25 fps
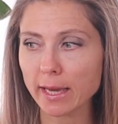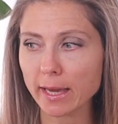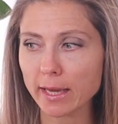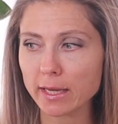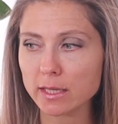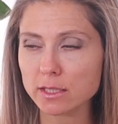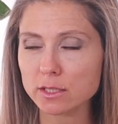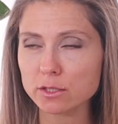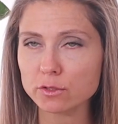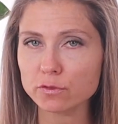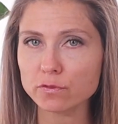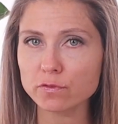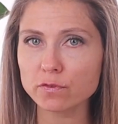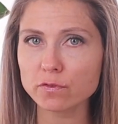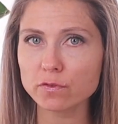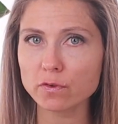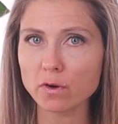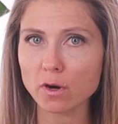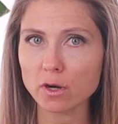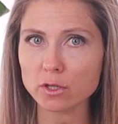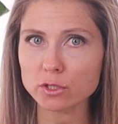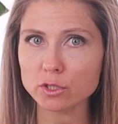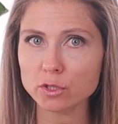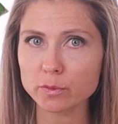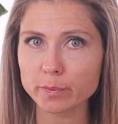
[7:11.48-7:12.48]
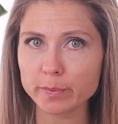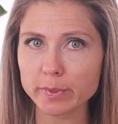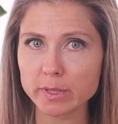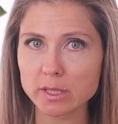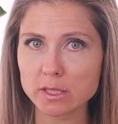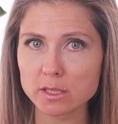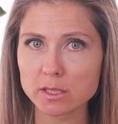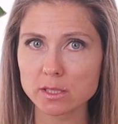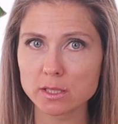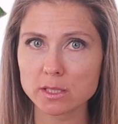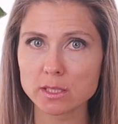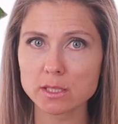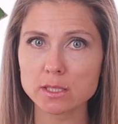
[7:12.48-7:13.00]
case of photo
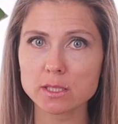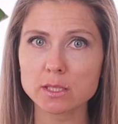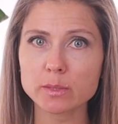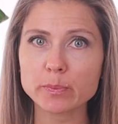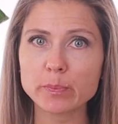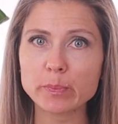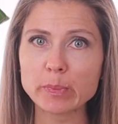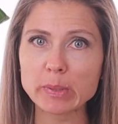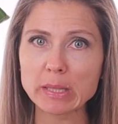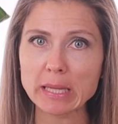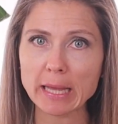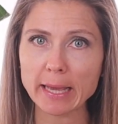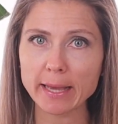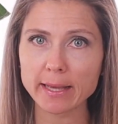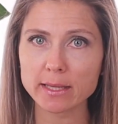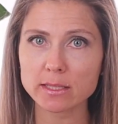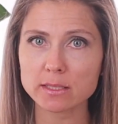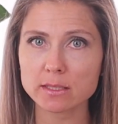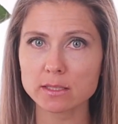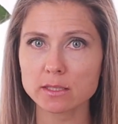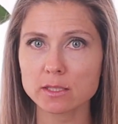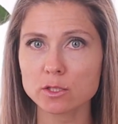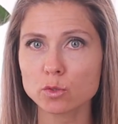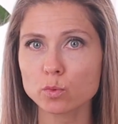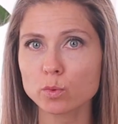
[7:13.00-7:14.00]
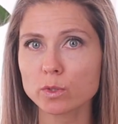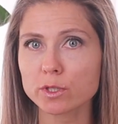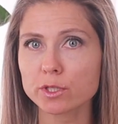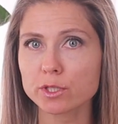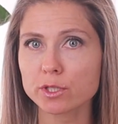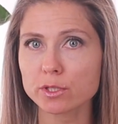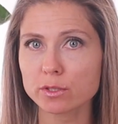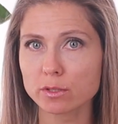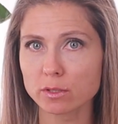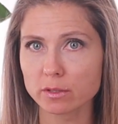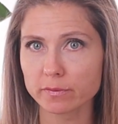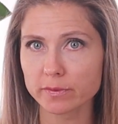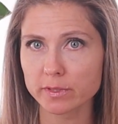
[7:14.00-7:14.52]
business, place is where
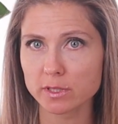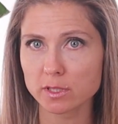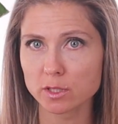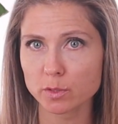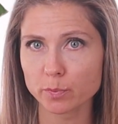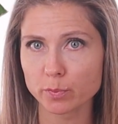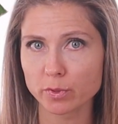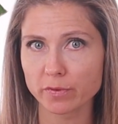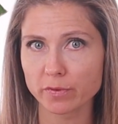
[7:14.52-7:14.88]
service is